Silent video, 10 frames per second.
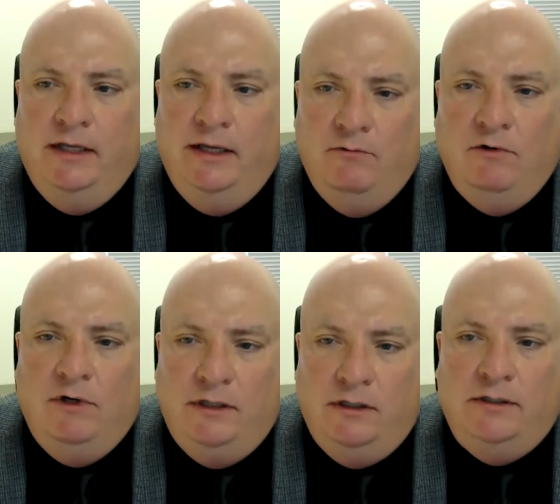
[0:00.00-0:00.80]
and they
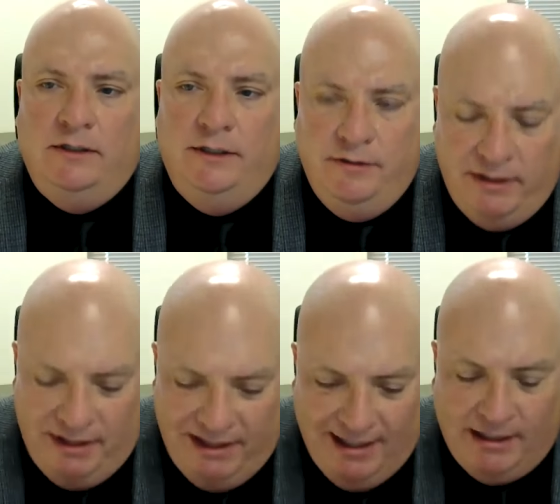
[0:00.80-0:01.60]
want to argue
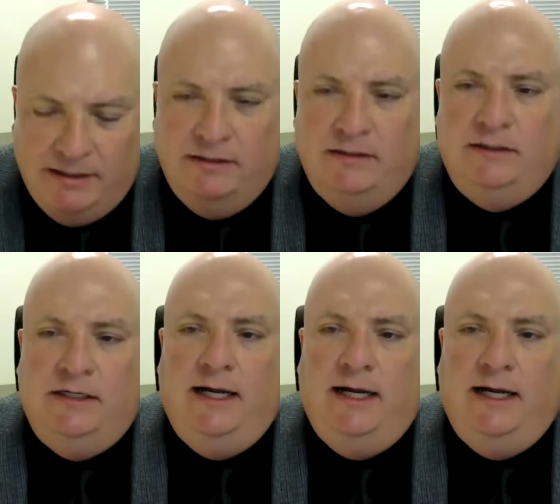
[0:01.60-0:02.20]
the text of the